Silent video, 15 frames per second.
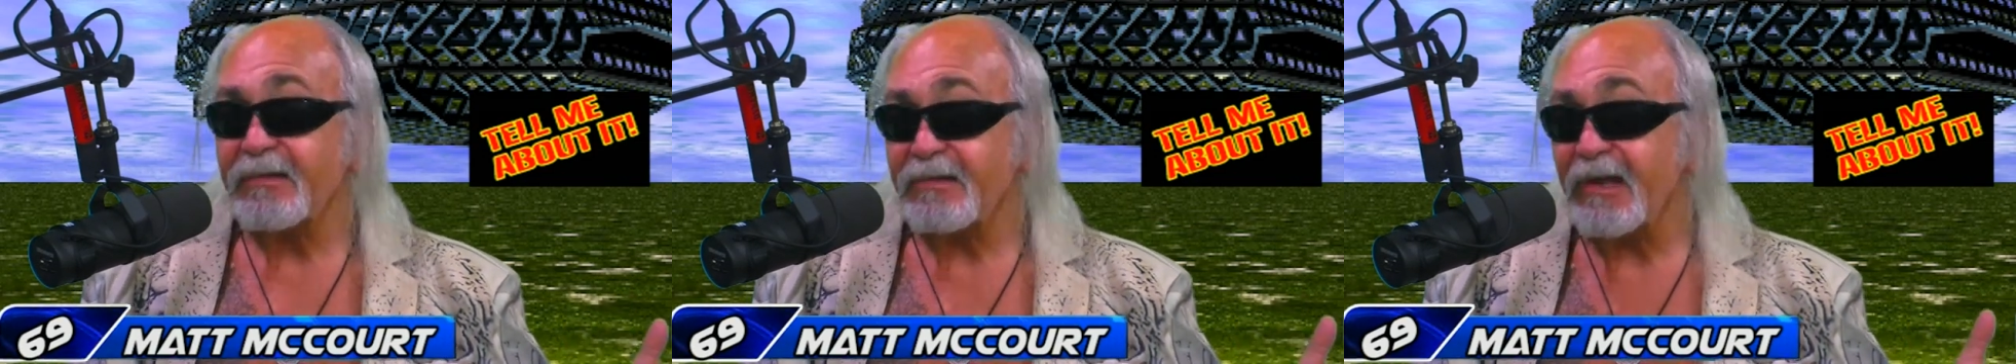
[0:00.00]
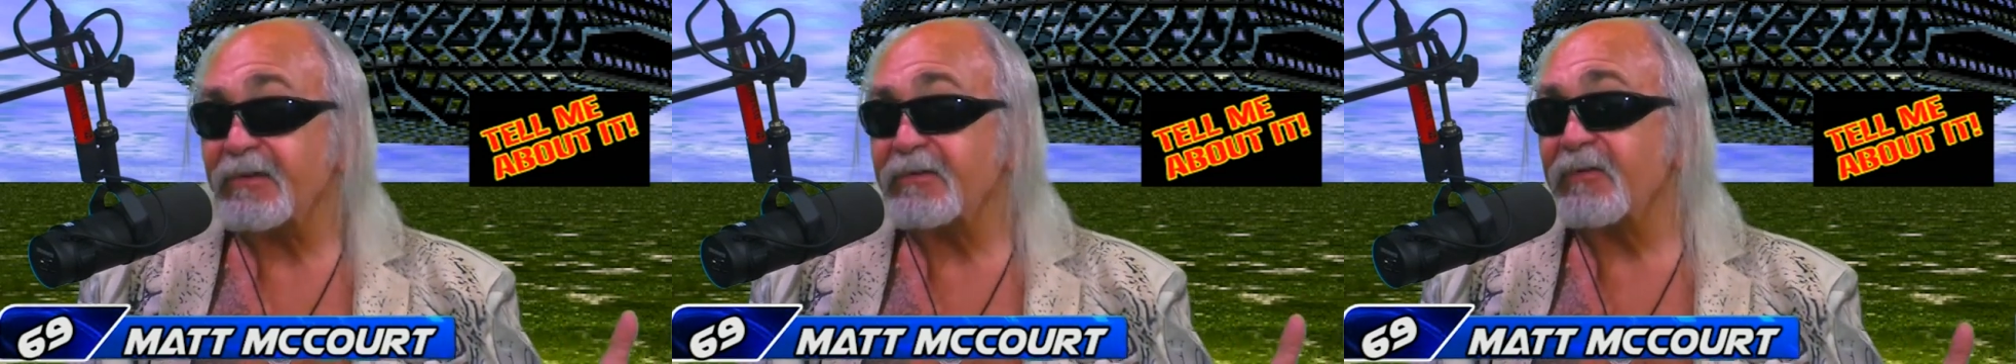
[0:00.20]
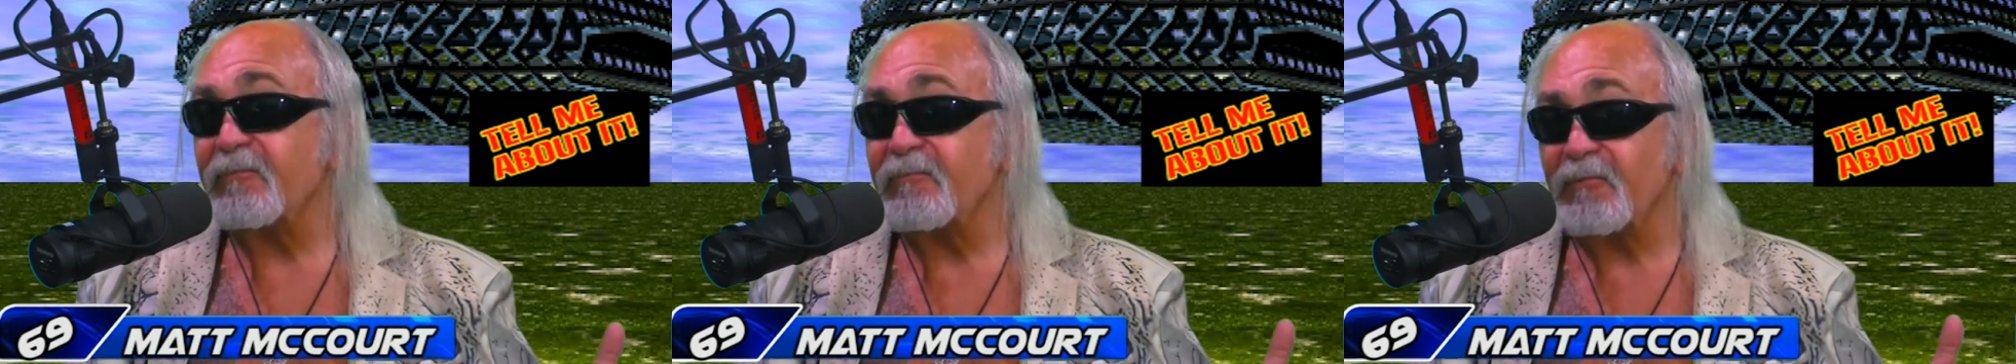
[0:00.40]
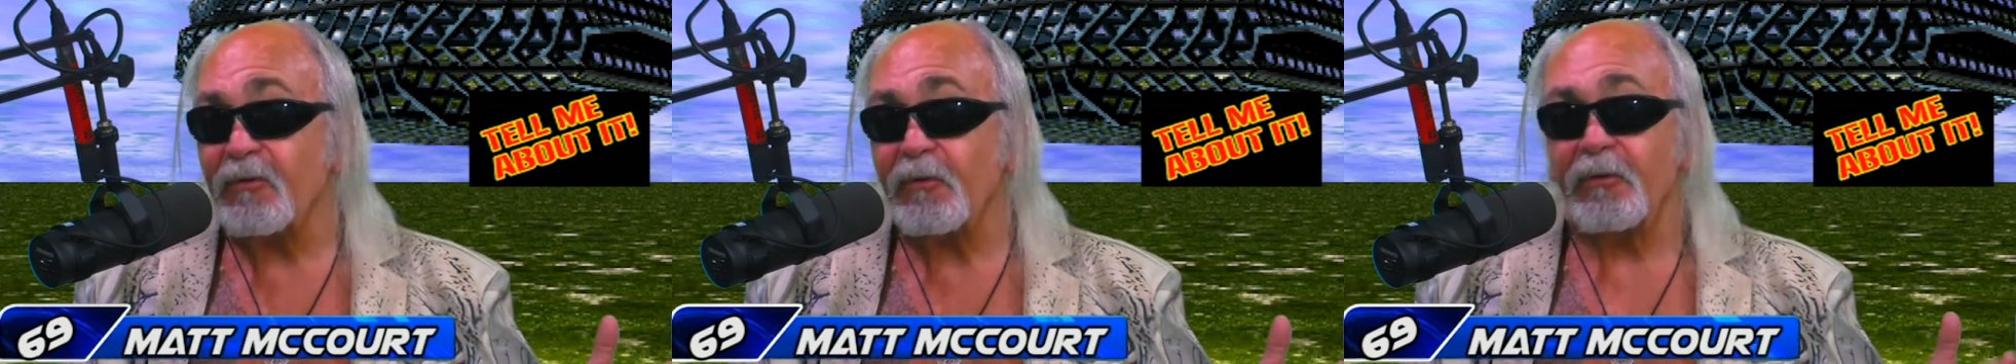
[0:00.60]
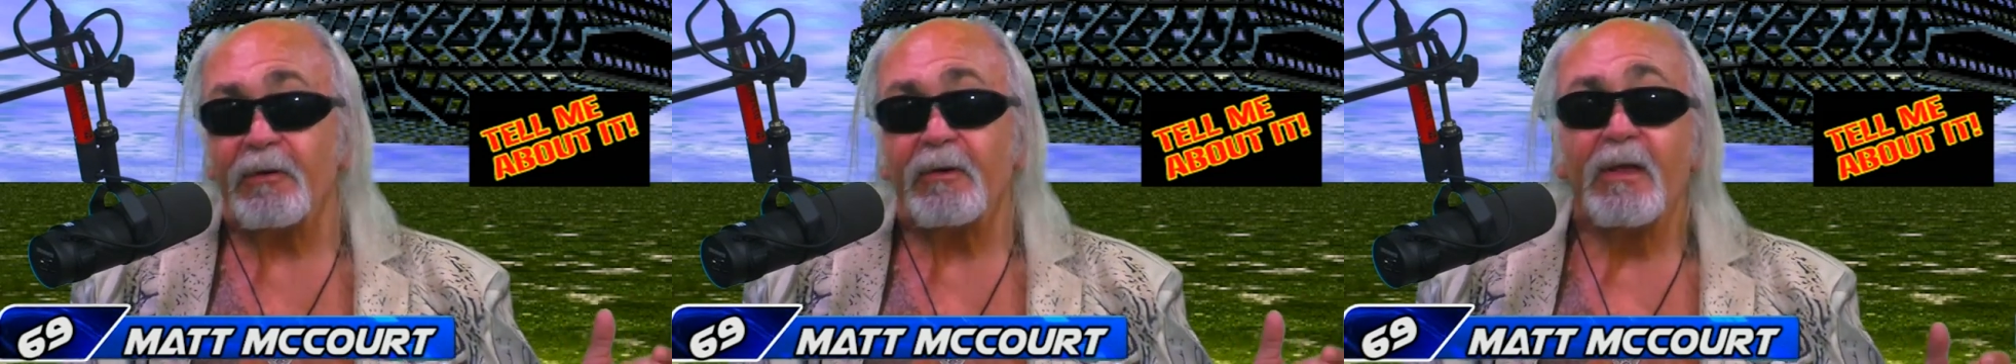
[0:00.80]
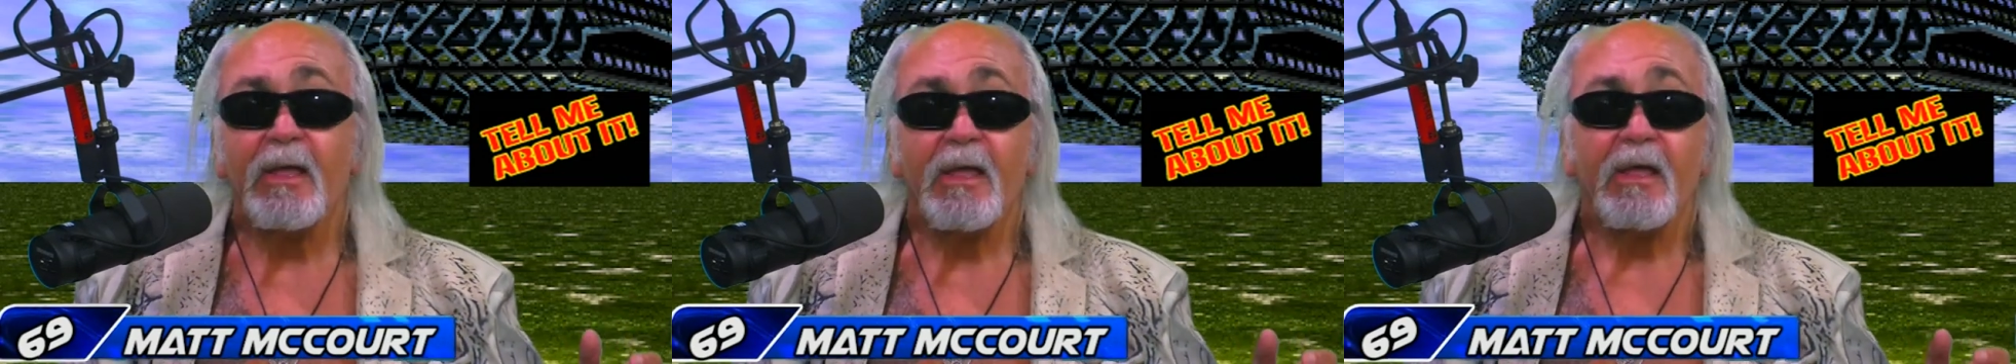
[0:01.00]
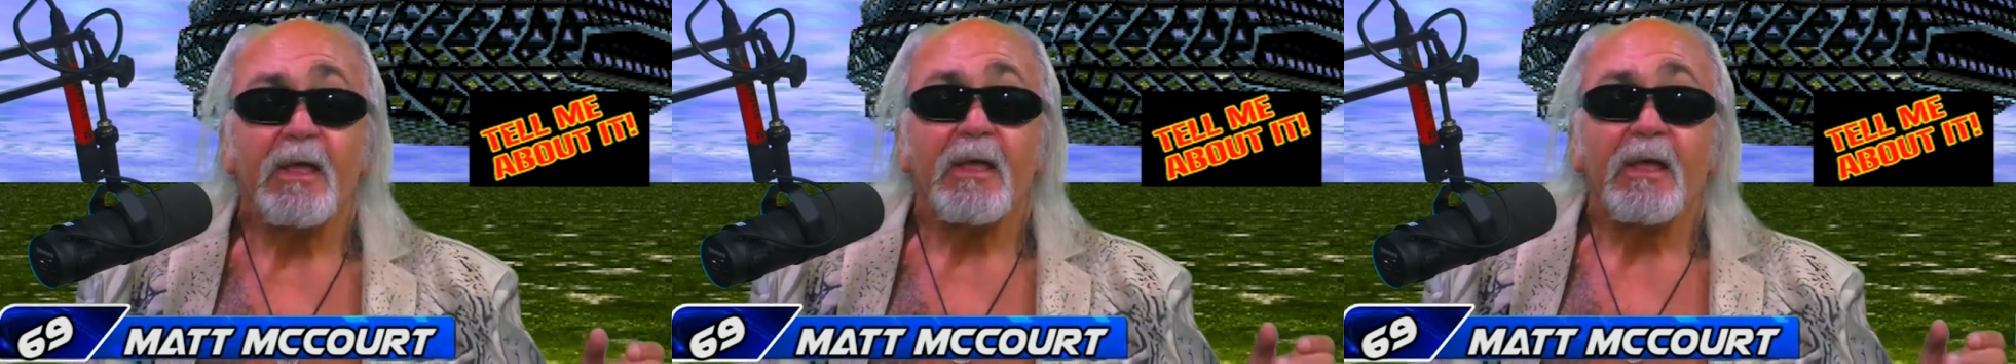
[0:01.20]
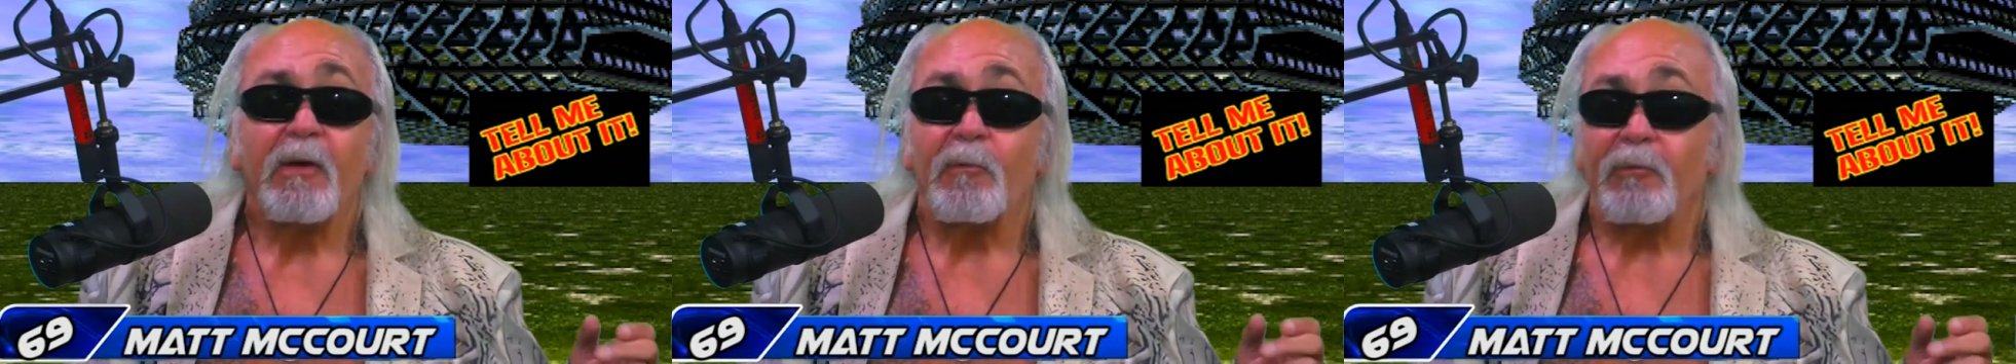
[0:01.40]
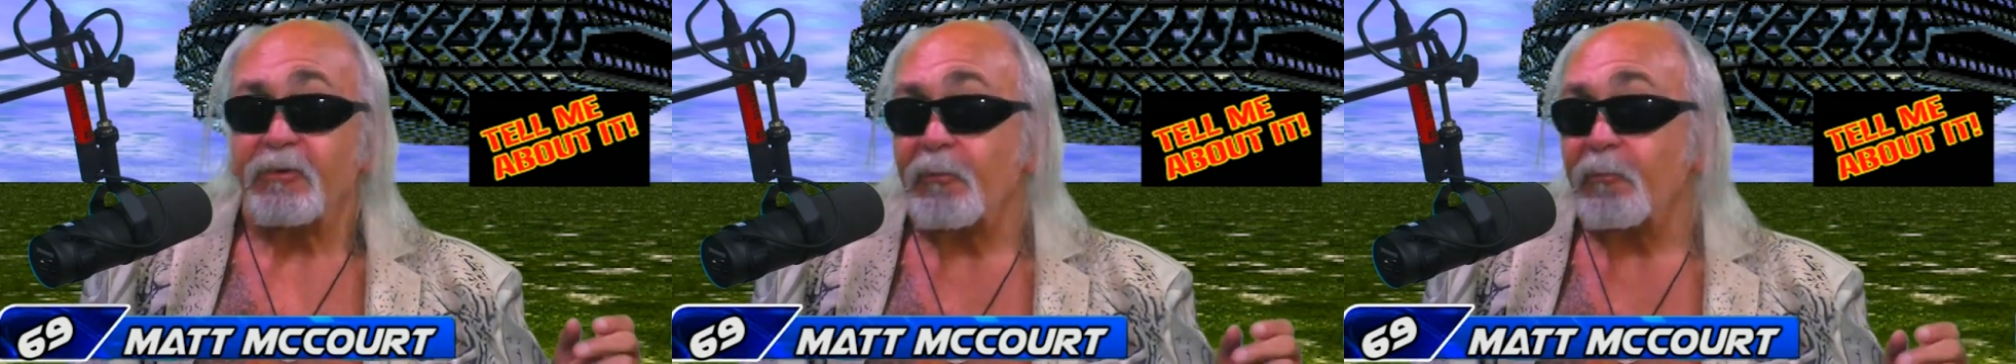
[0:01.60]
Dexter Fuller, was